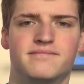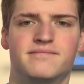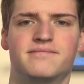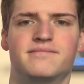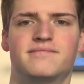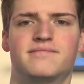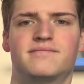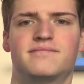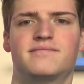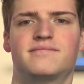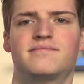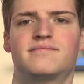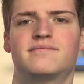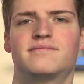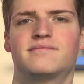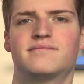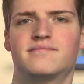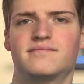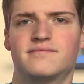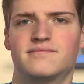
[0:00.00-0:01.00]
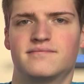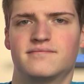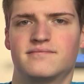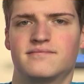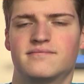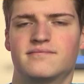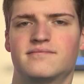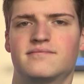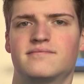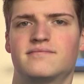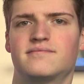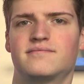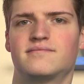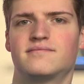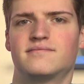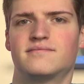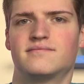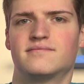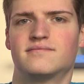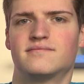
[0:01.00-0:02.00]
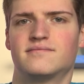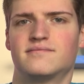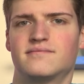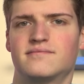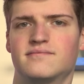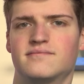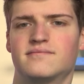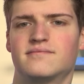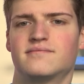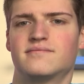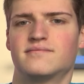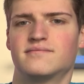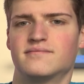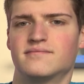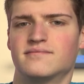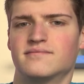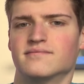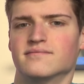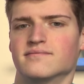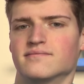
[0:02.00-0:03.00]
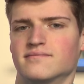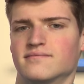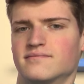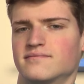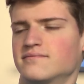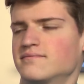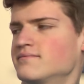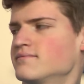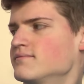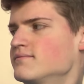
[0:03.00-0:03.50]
(not speaking)